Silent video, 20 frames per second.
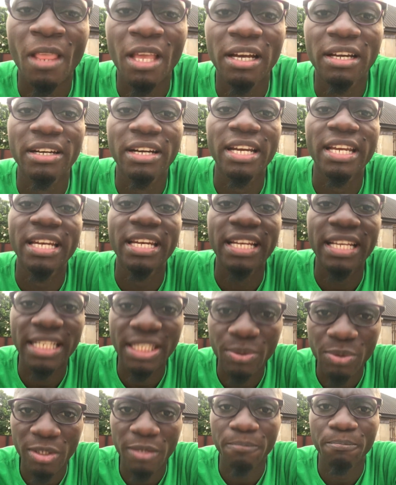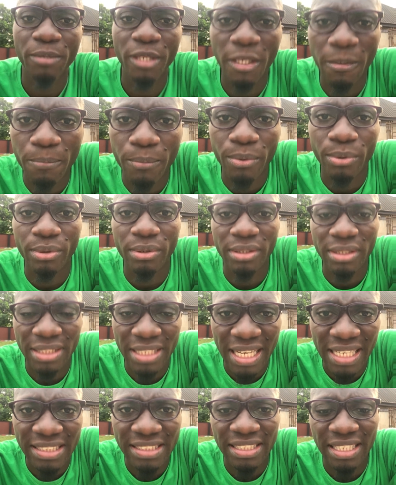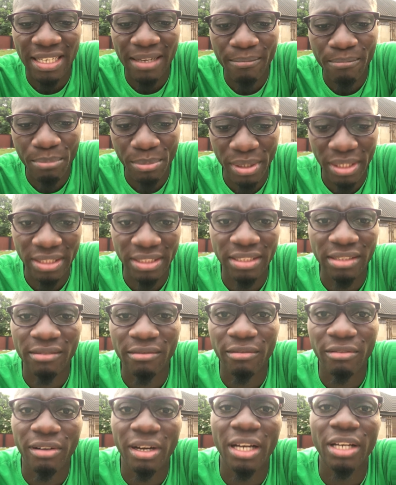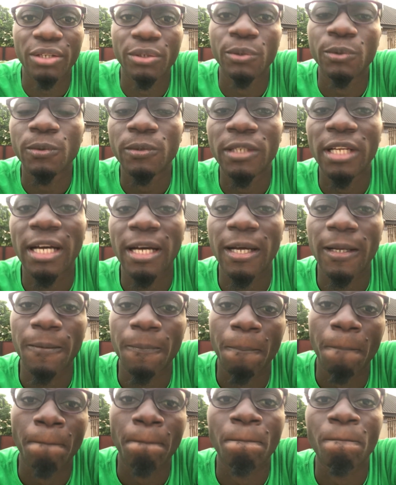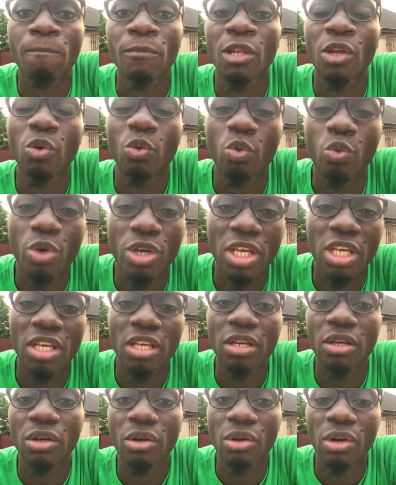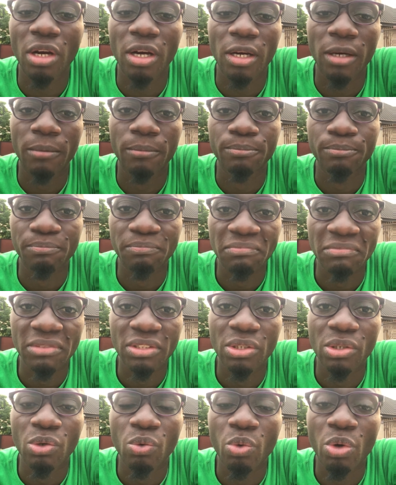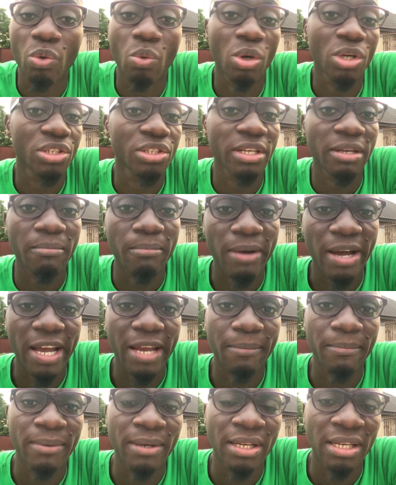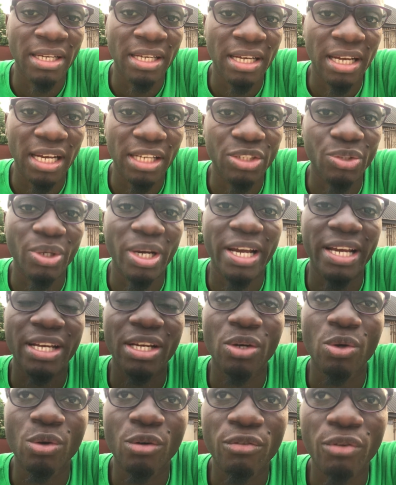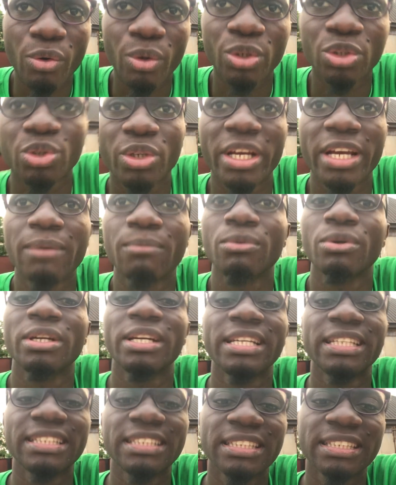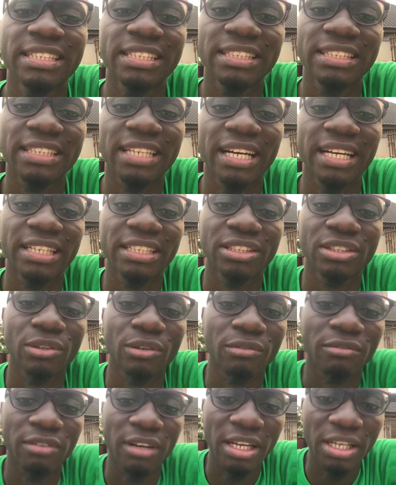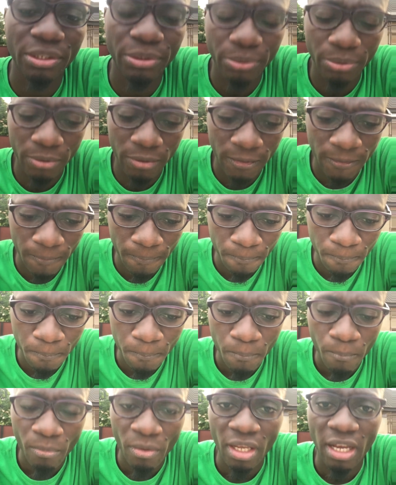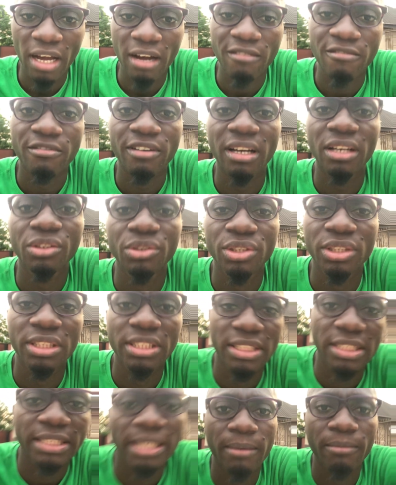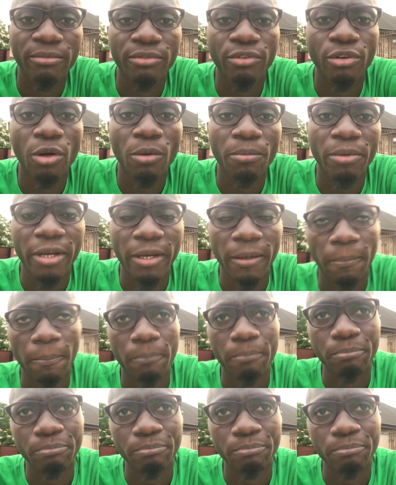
relate with people. That's an amazing value that we want to imbibe. And so I look forward to emulating these kinds of values and value system from him.